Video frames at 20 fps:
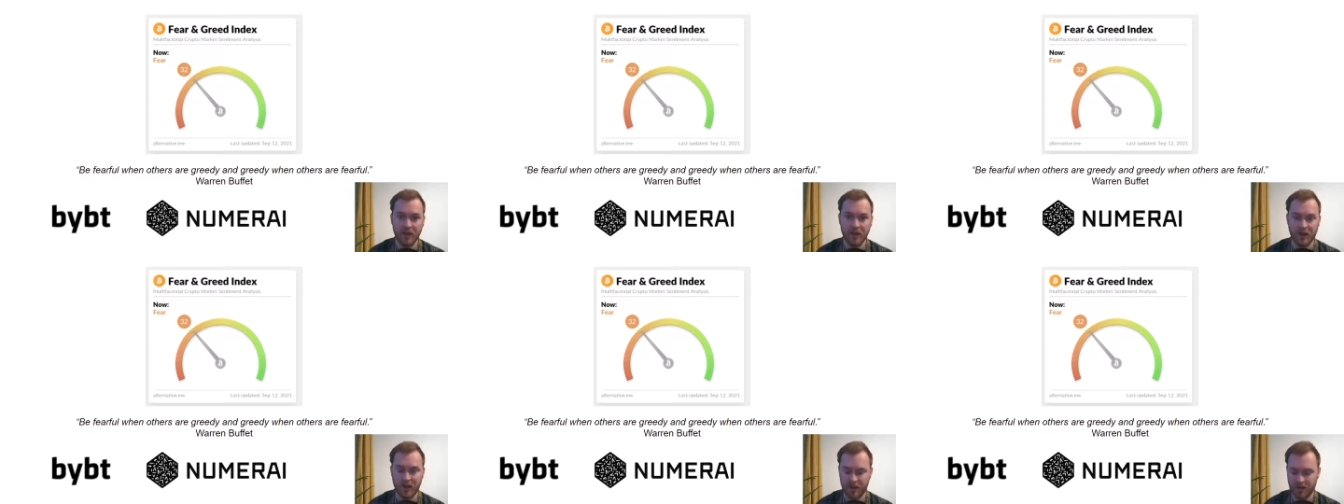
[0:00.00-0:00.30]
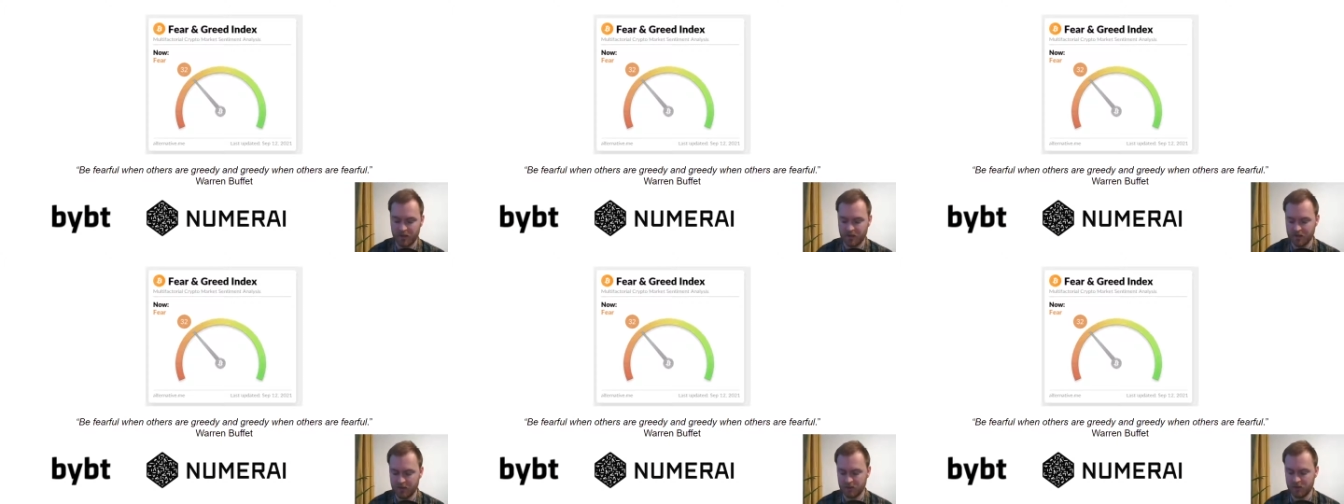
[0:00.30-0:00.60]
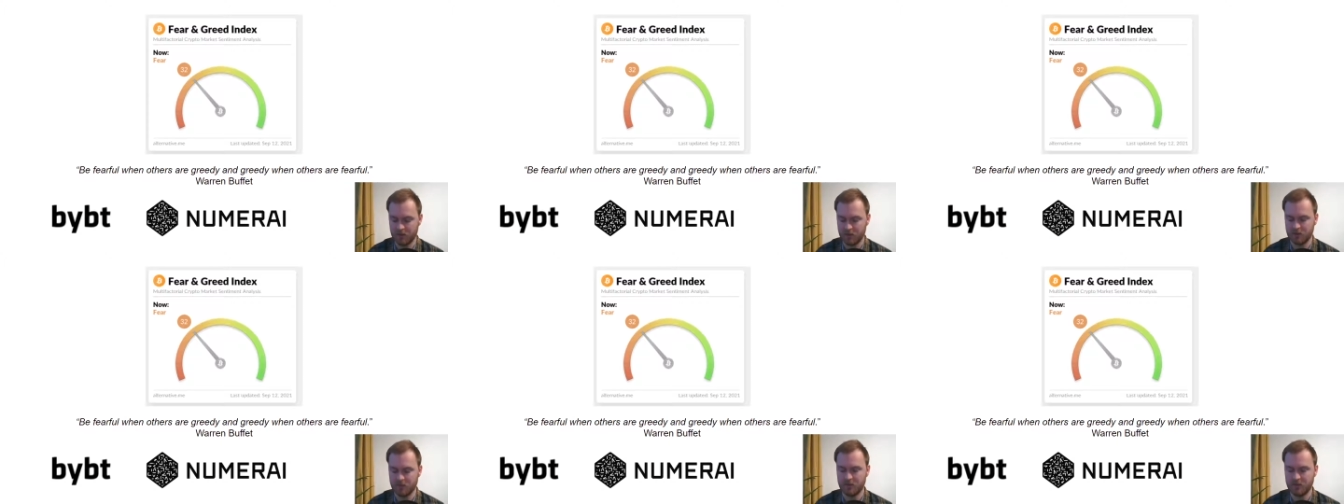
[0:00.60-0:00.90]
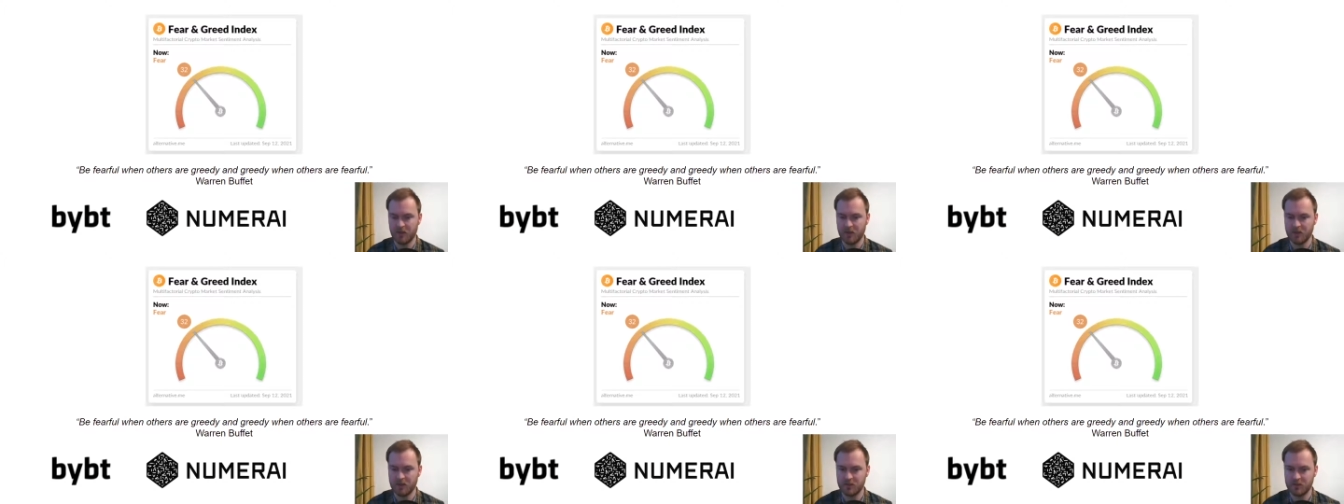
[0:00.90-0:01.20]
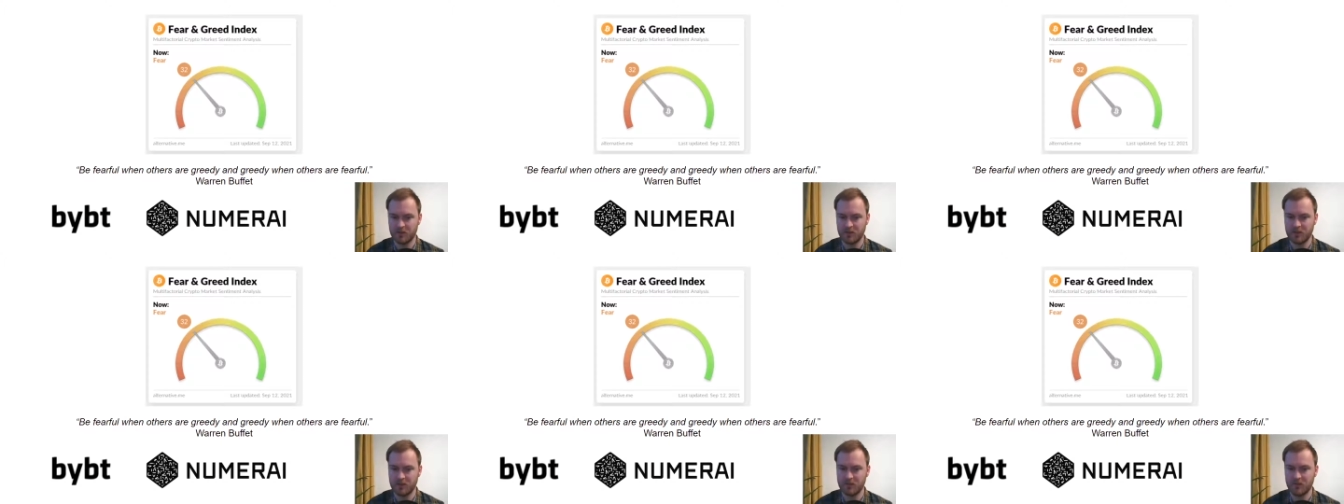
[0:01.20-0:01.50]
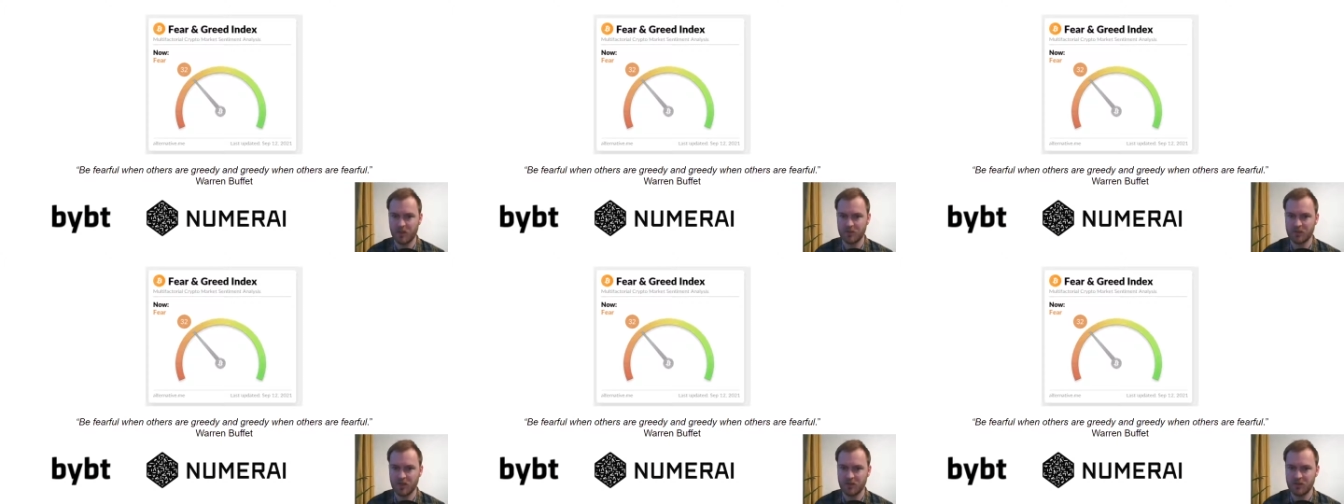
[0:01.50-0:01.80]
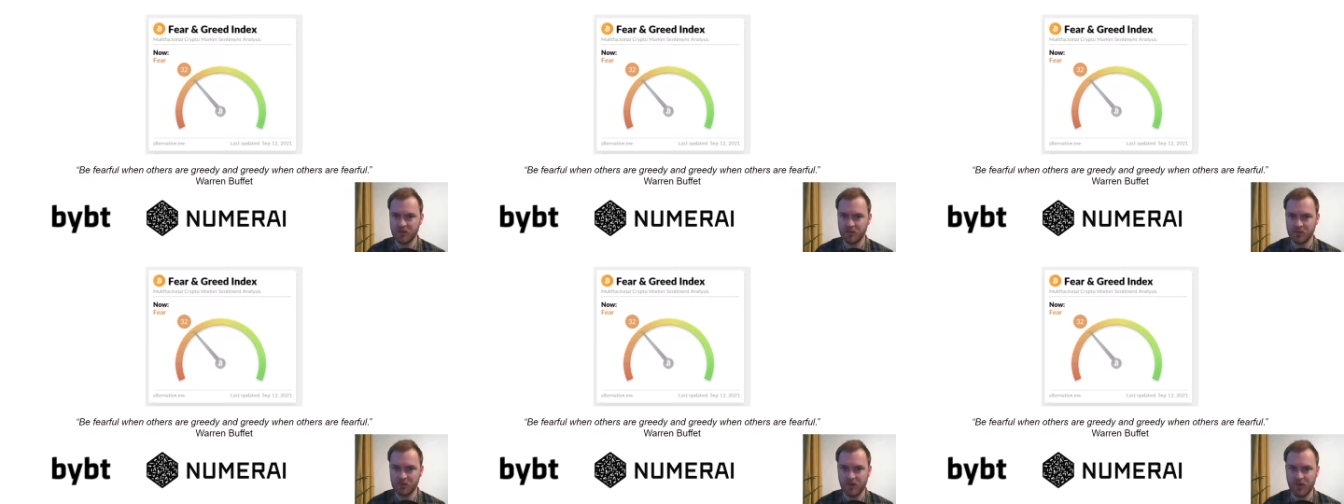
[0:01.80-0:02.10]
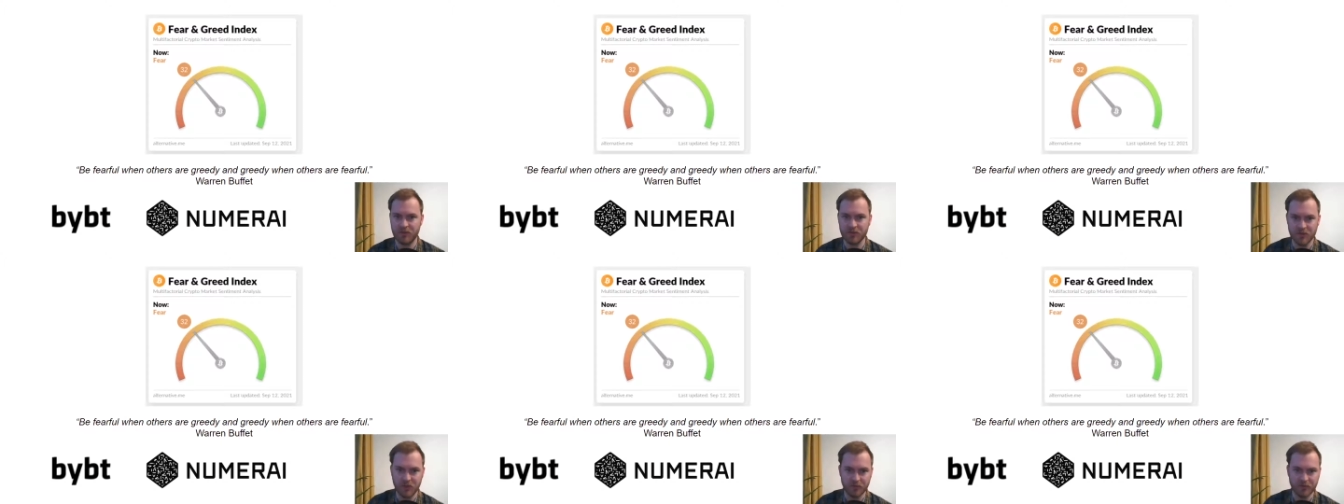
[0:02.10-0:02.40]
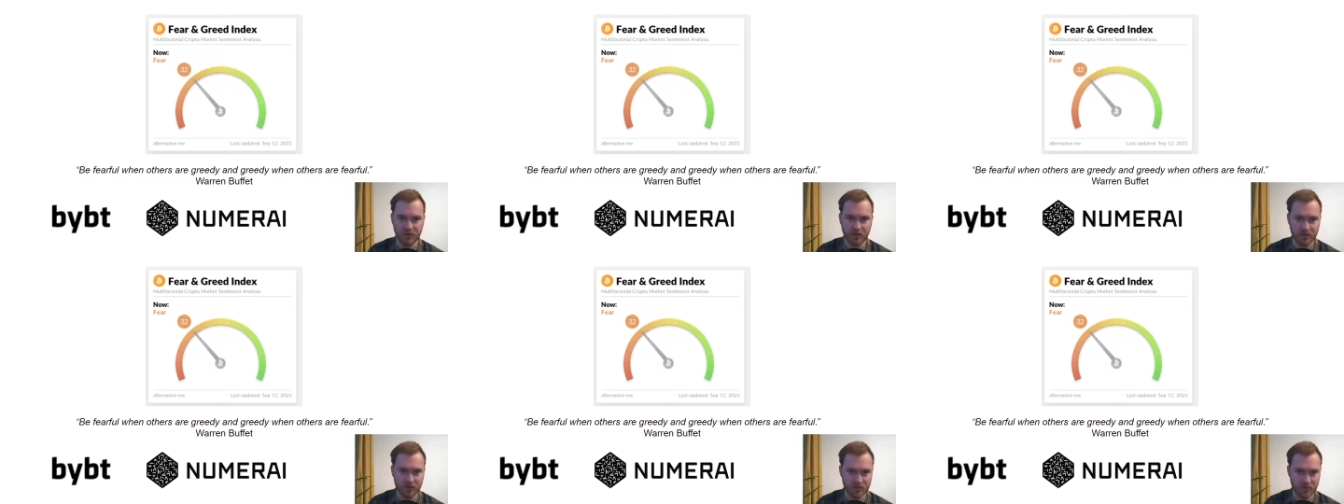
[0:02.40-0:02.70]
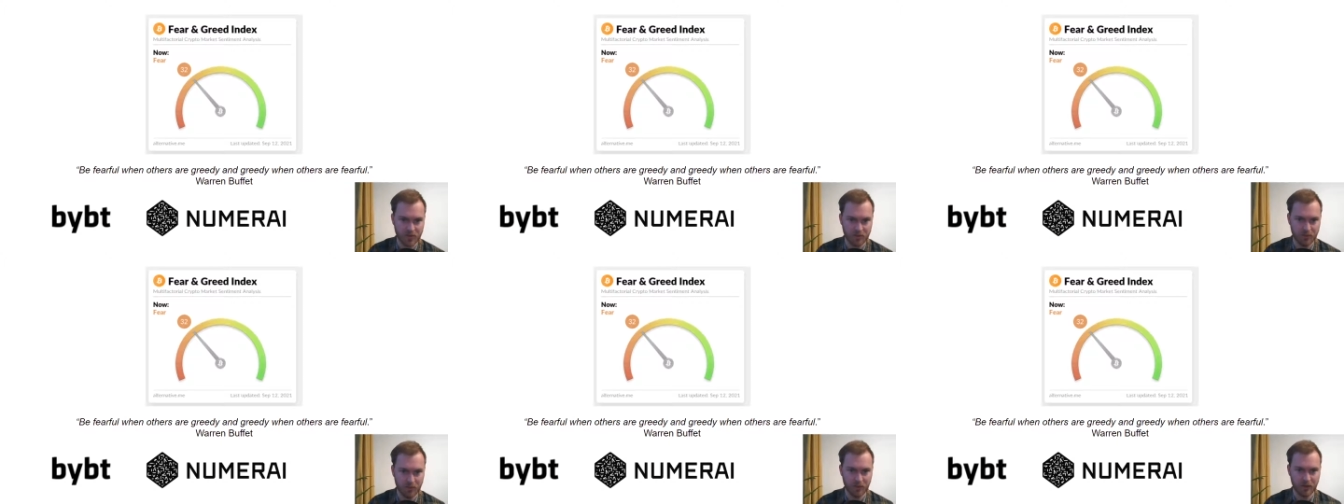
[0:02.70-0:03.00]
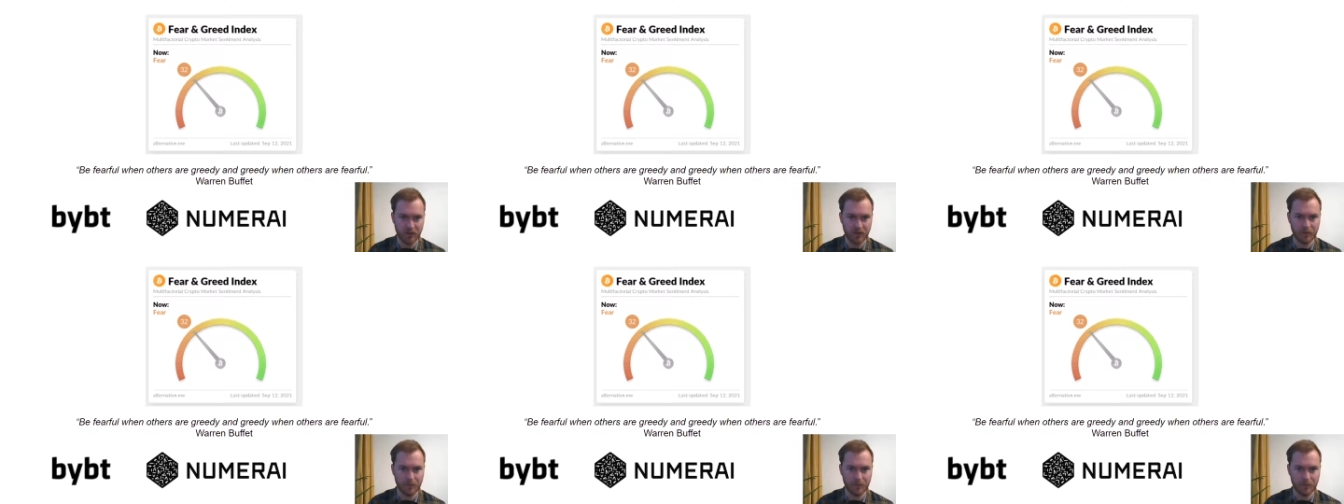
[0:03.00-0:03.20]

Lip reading: and these websites also have something to say about that.